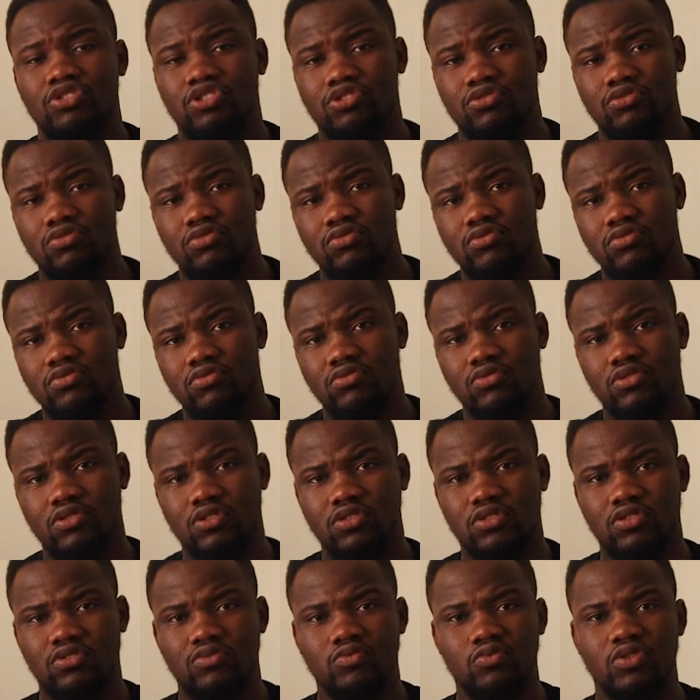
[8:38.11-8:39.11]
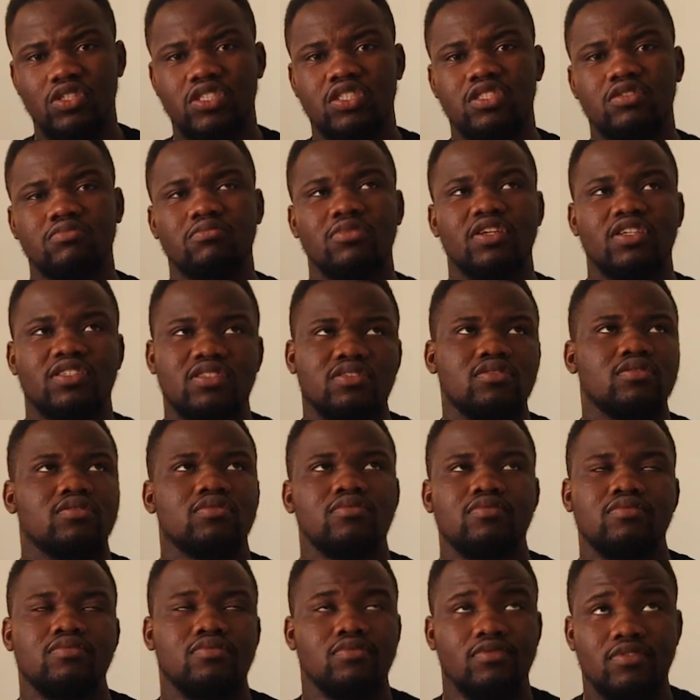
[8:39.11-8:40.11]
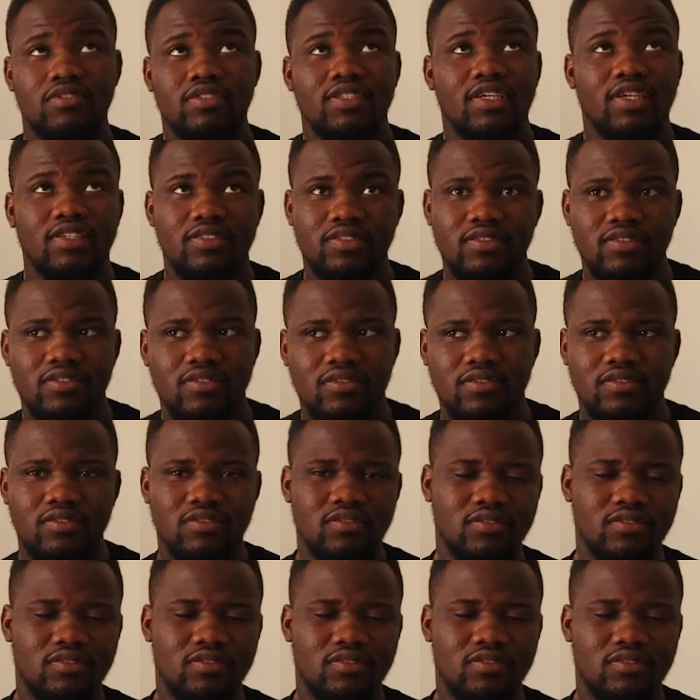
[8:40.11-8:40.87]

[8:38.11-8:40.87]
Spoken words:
June, which makes sense.